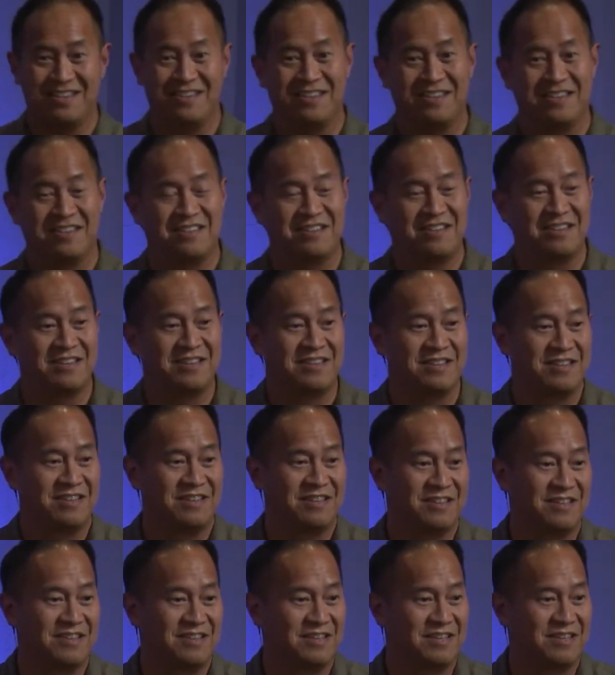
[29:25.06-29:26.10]

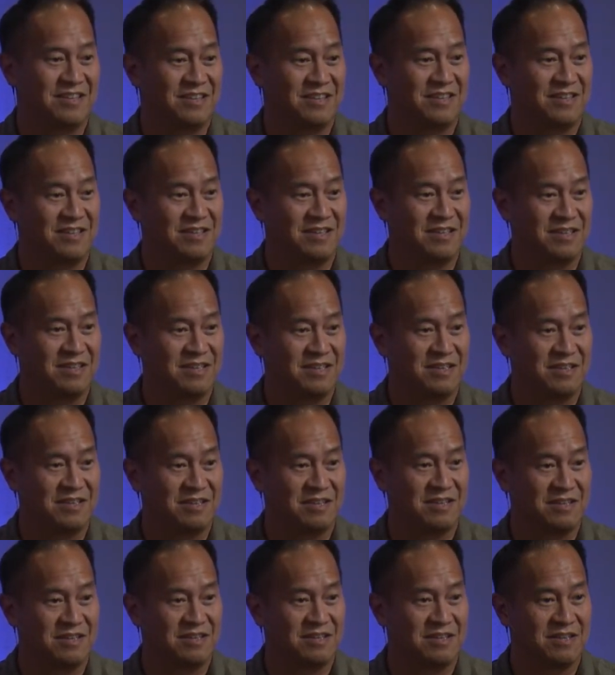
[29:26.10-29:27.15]

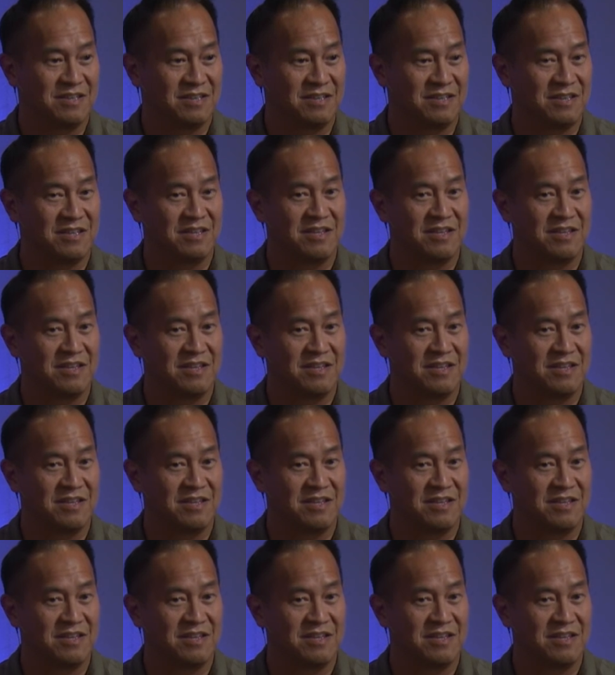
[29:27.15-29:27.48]
Nothing is said.